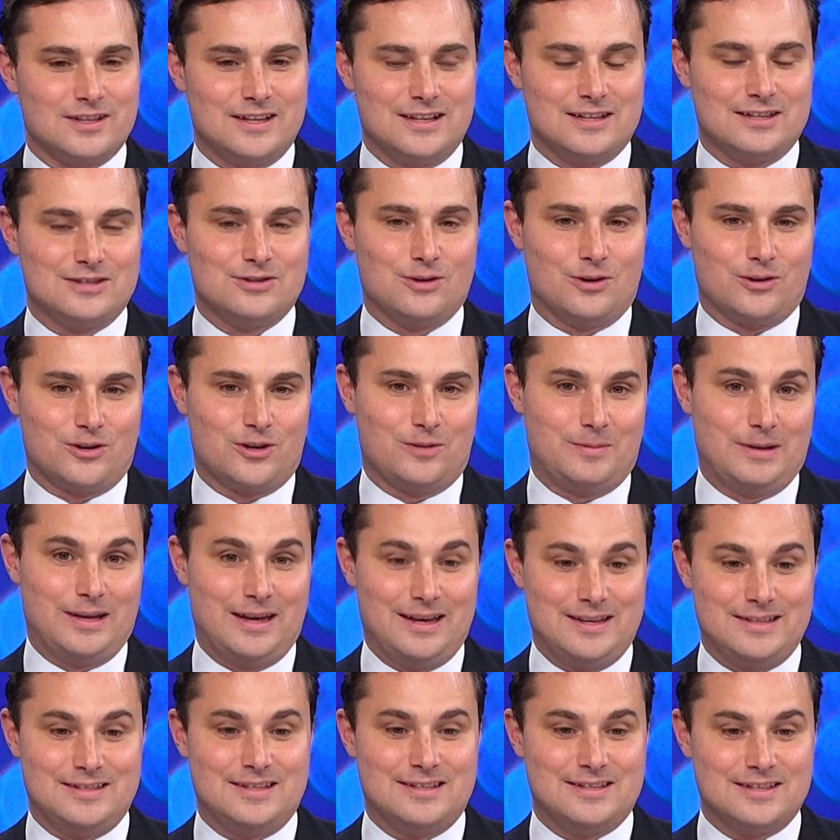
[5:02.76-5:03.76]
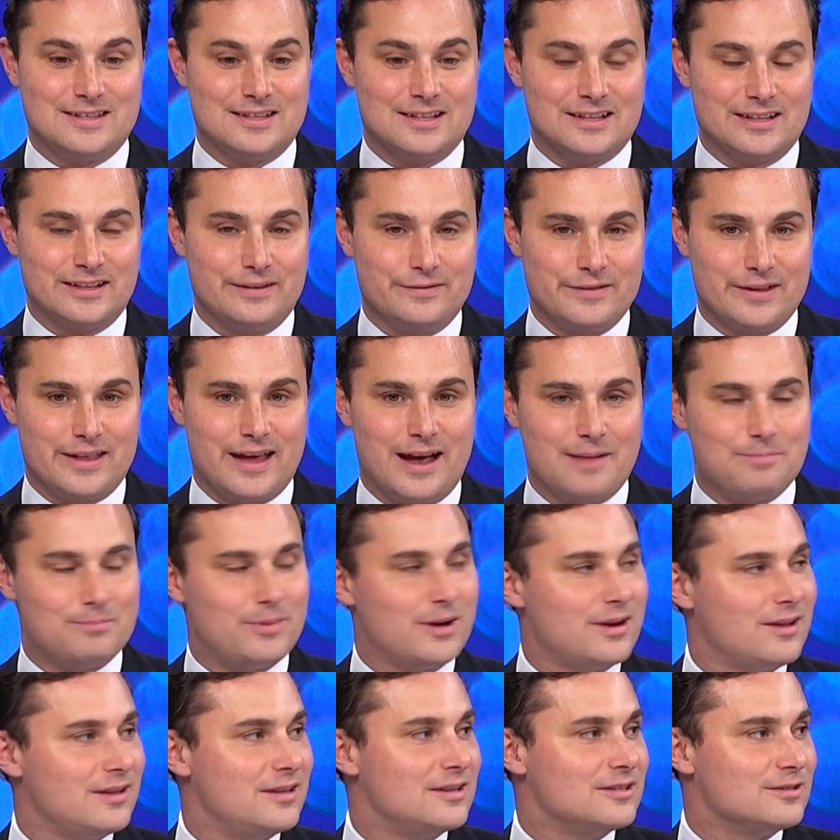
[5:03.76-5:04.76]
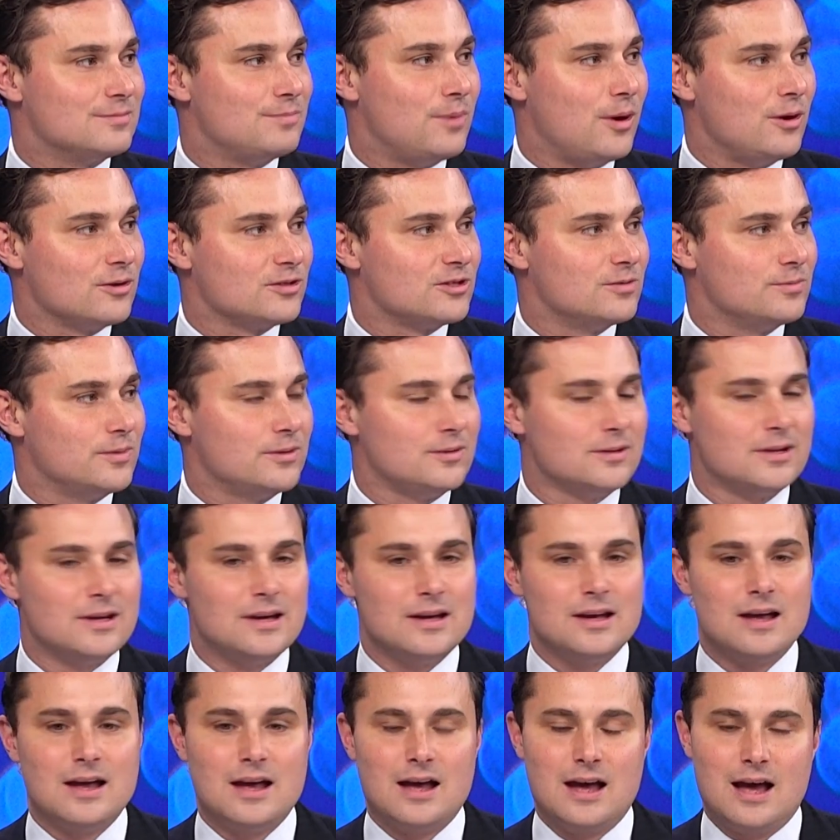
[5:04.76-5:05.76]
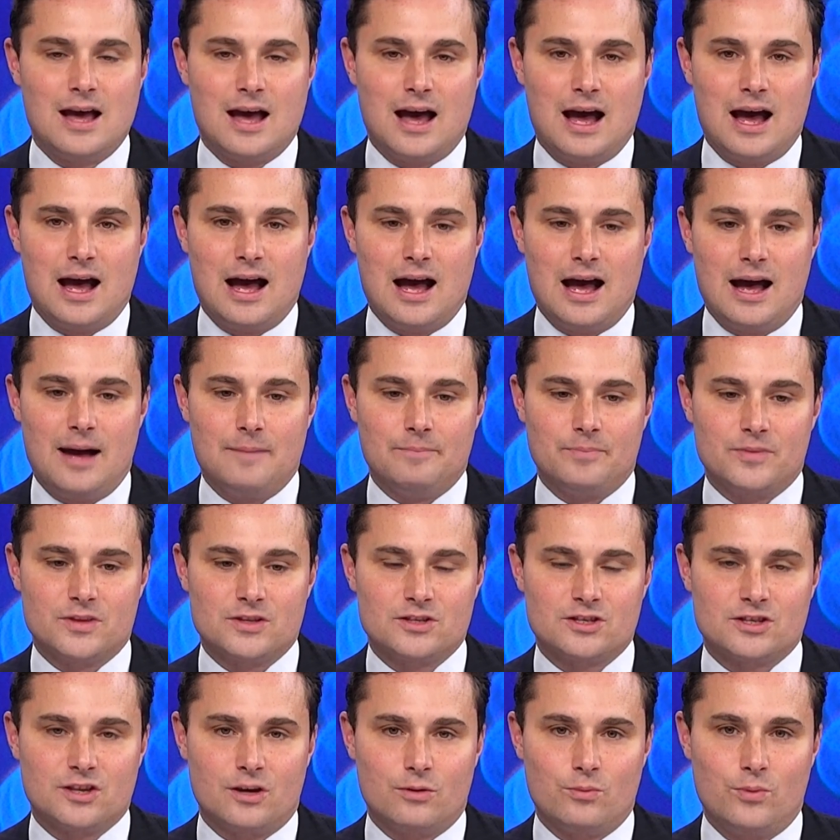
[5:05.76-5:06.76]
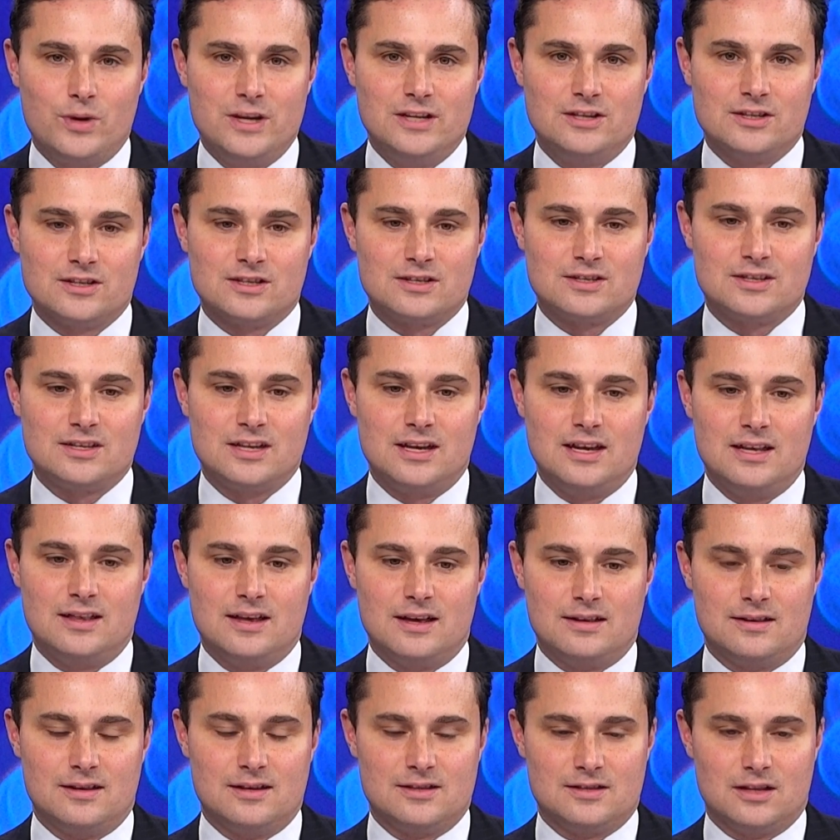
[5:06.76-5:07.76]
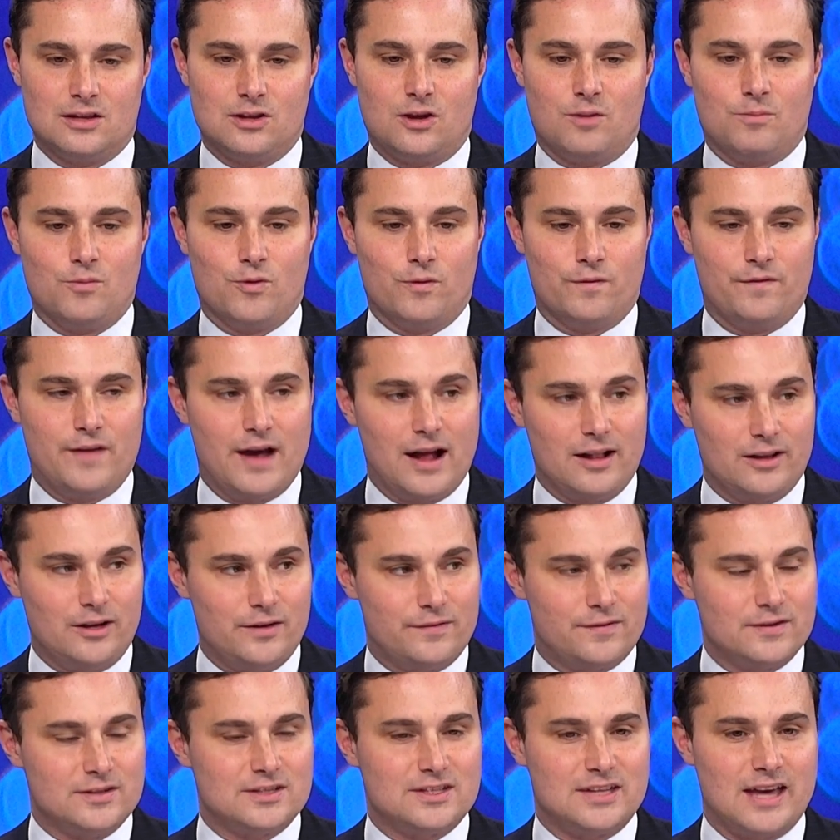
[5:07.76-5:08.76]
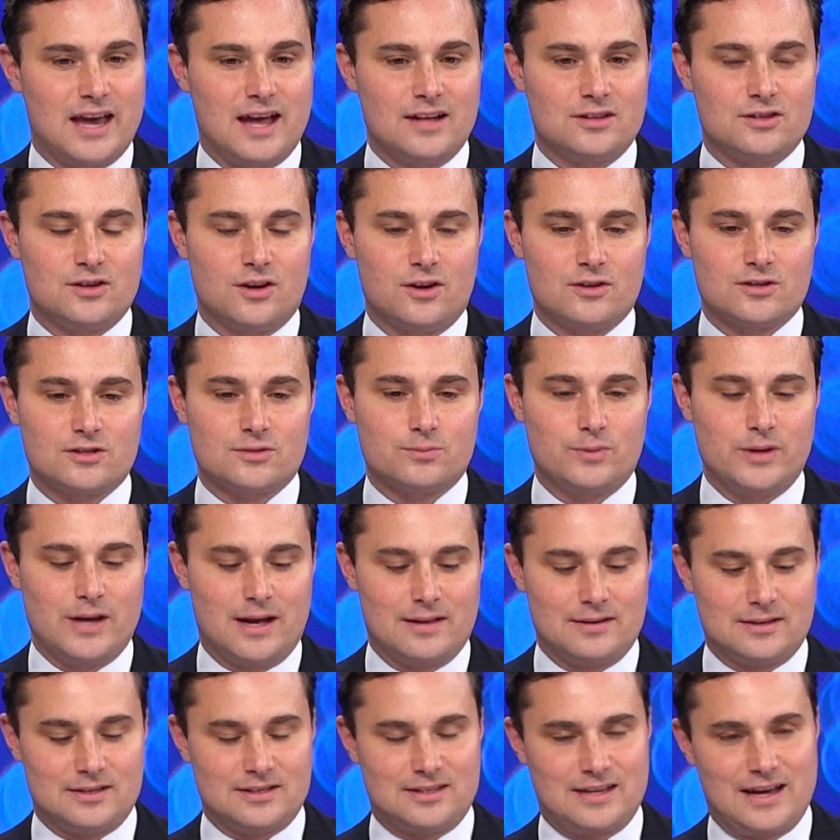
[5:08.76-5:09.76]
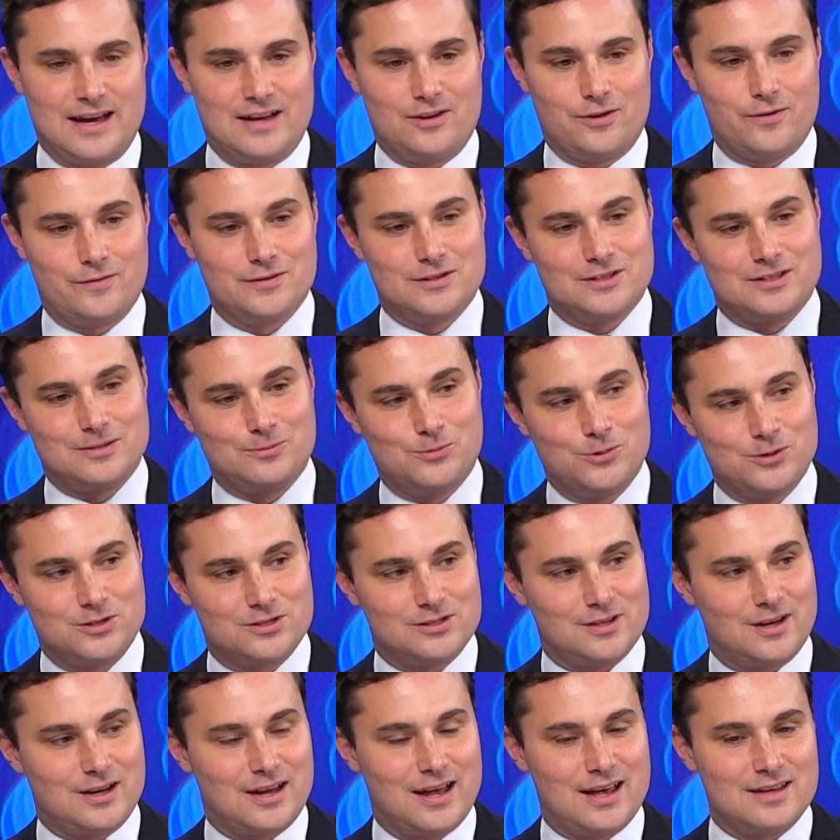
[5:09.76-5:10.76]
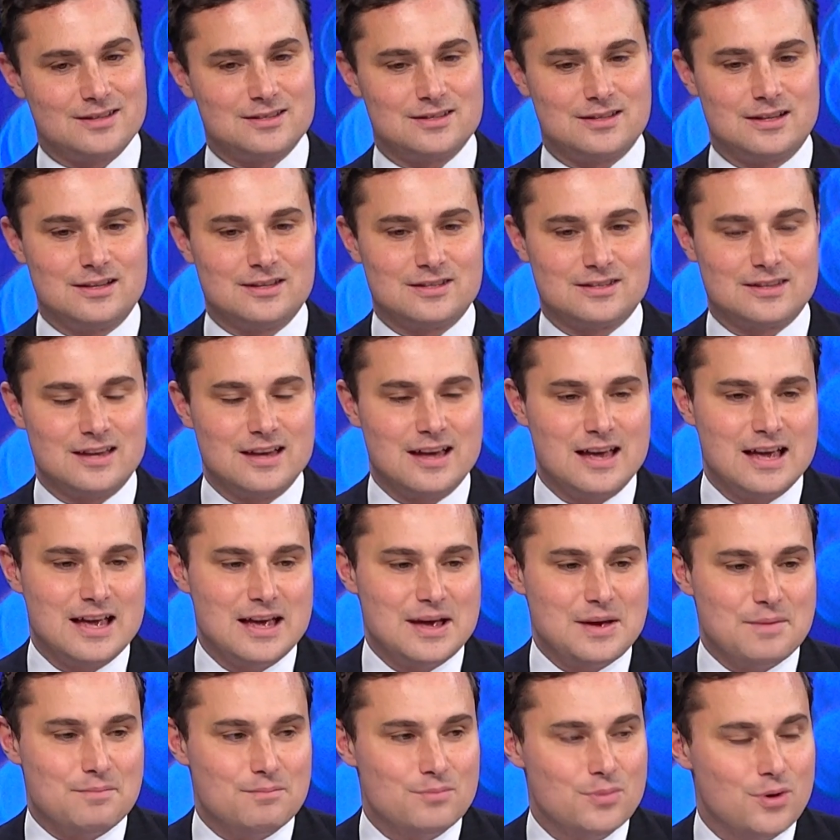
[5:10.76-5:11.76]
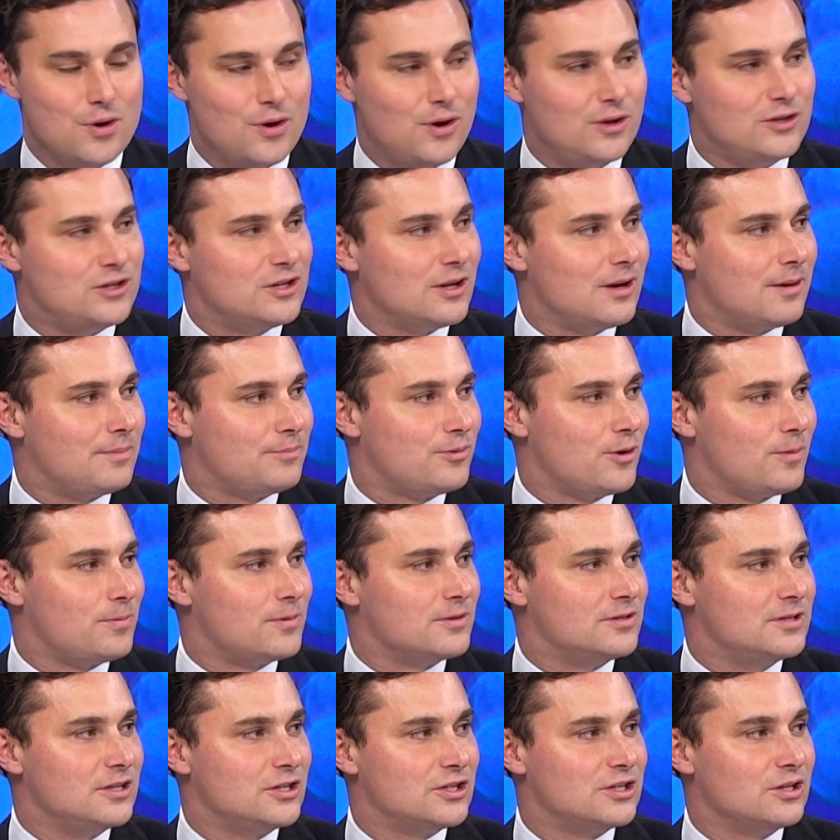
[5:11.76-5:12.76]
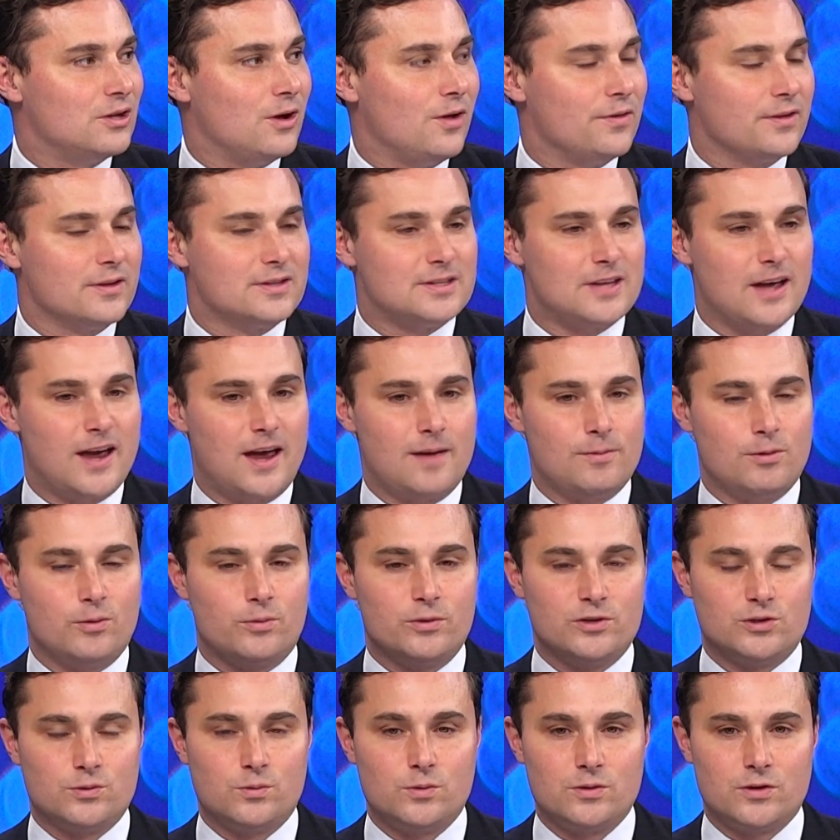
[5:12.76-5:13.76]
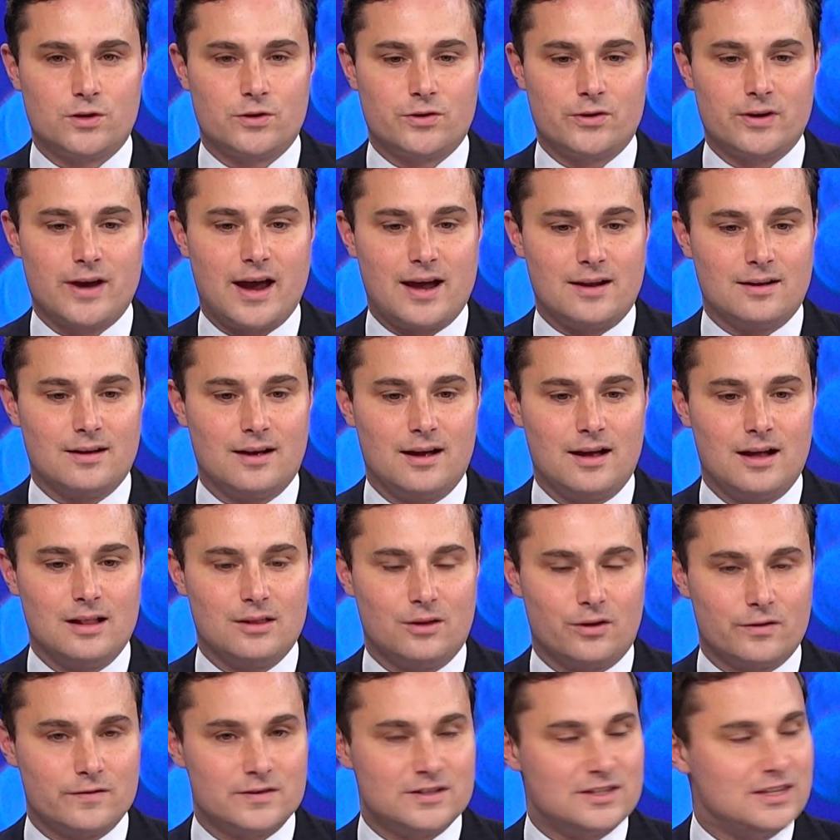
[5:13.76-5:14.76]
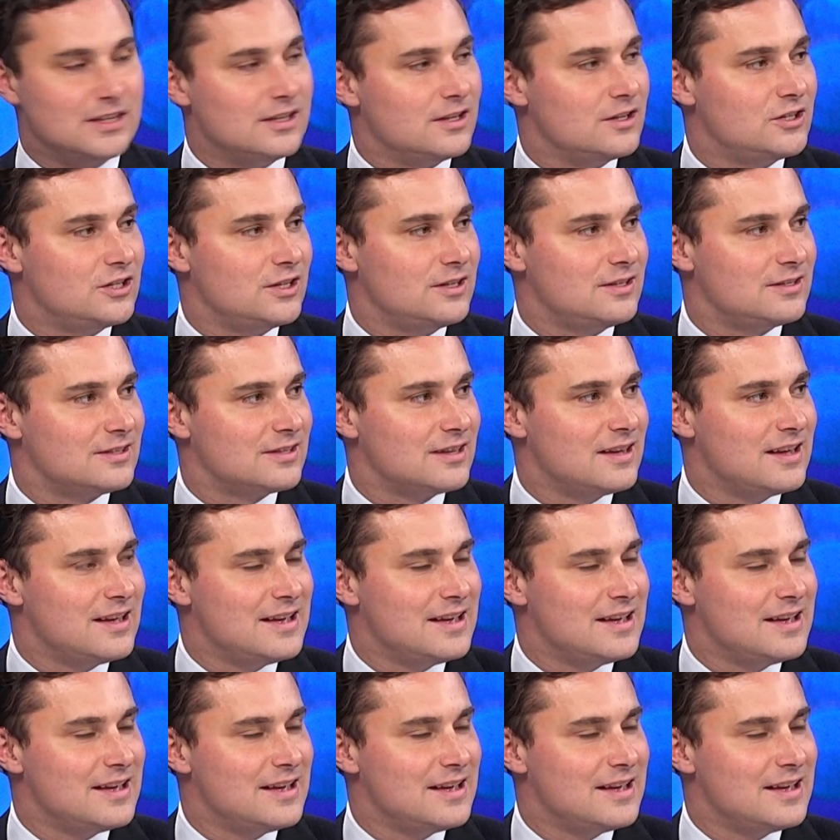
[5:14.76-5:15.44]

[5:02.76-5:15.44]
it's not going to be easy to deliver that, but it is possible. So we just see that there's a lot more value for Santos. We understand, obviously, Woodside has this merger proposition on the table, which would create a lot of synergies.